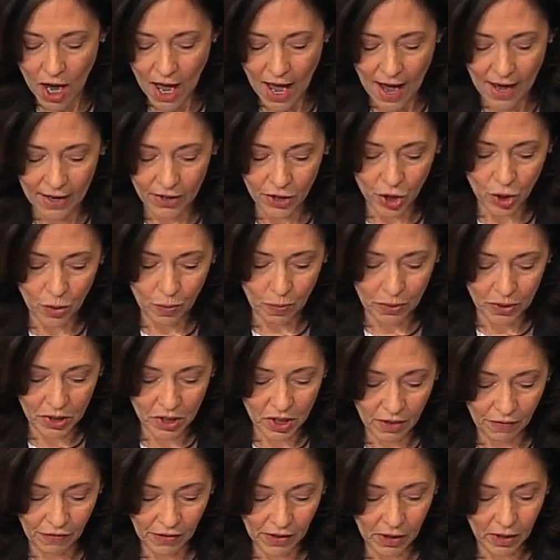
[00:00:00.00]
has
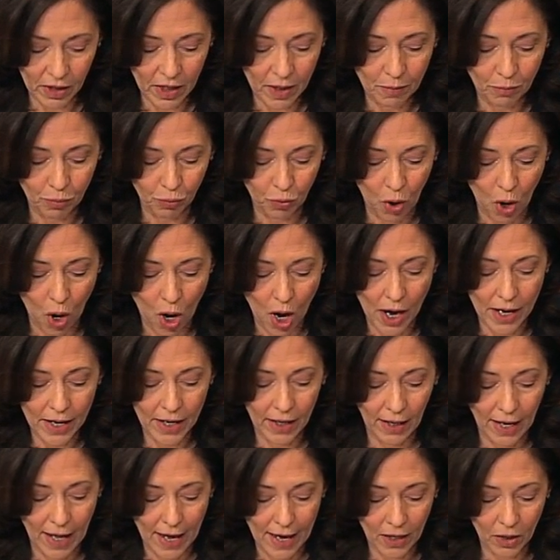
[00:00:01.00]
specifically broad
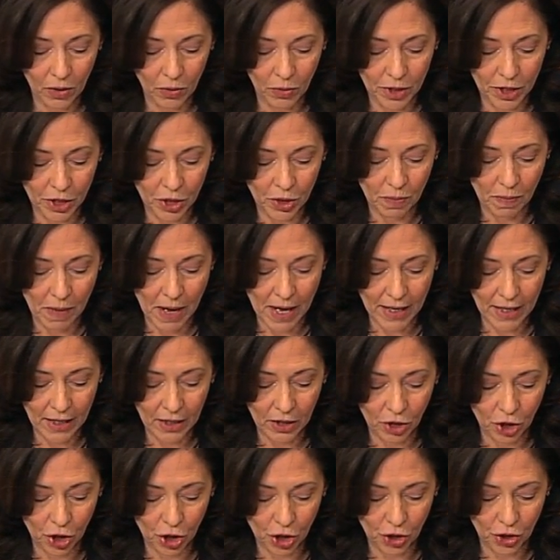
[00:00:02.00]
language
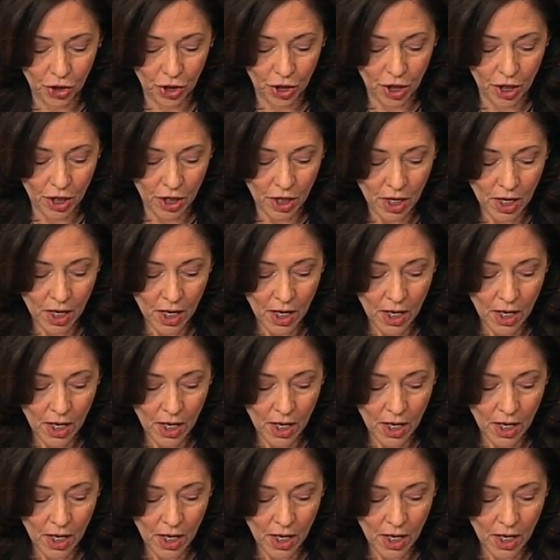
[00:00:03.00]
making sure